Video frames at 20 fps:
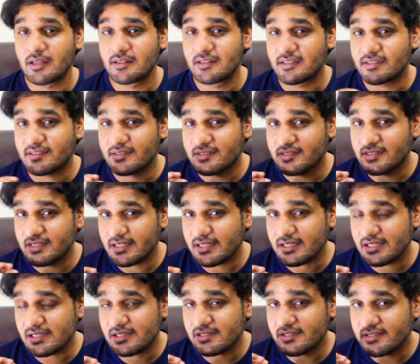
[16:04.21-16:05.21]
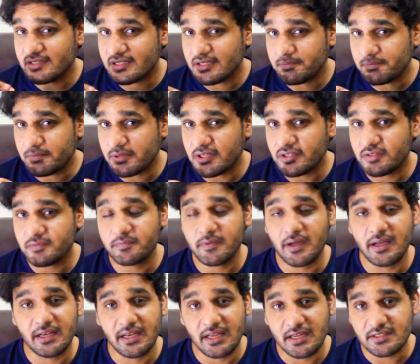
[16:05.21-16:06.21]
The single simplest
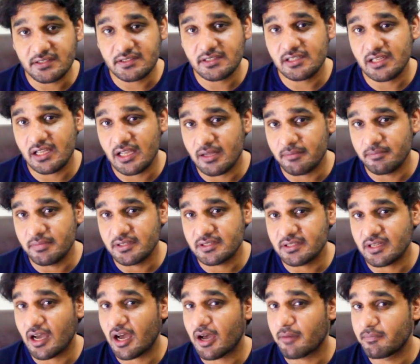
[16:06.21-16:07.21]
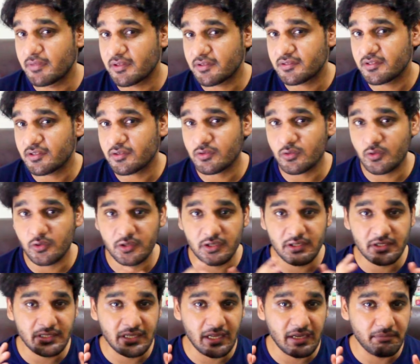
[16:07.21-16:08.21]
financial habit a business
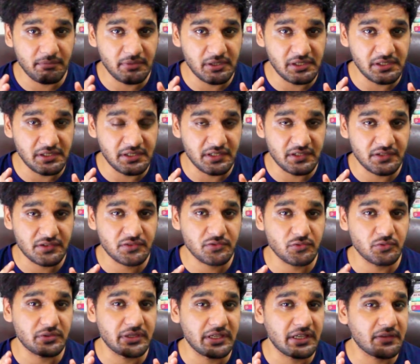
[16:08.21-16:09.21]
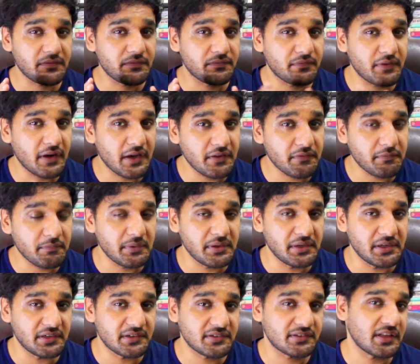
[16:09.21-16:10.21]
owner can build is to take 5
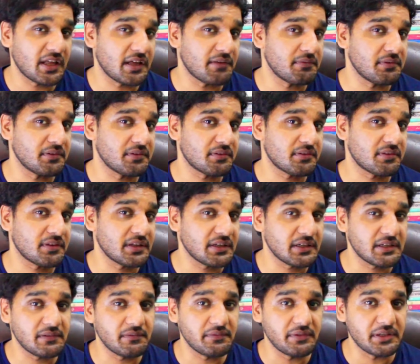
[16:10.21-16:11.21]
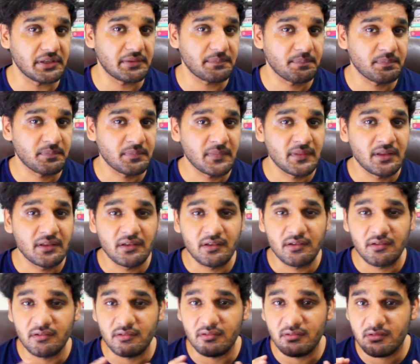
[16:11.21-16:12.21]
minutes every single week,
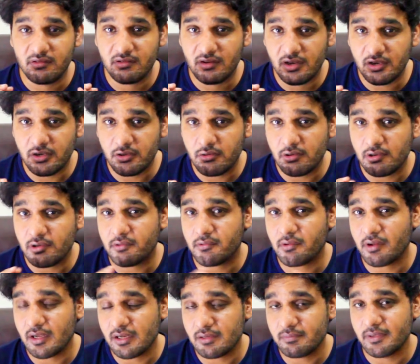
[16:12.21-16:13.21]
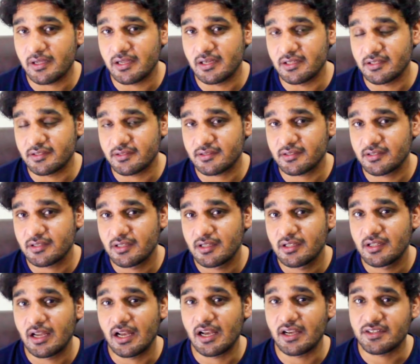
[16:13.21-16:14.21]
run your trial balance,
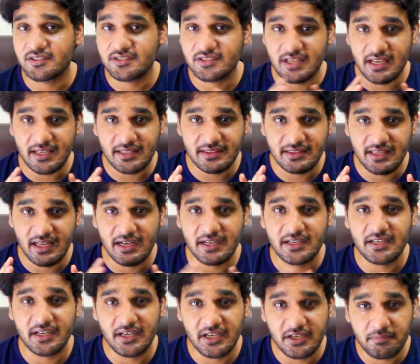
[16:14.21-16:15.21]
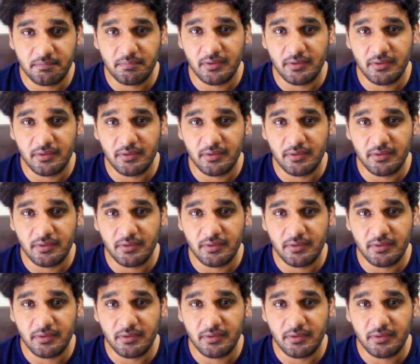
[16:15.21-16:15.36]
and check that it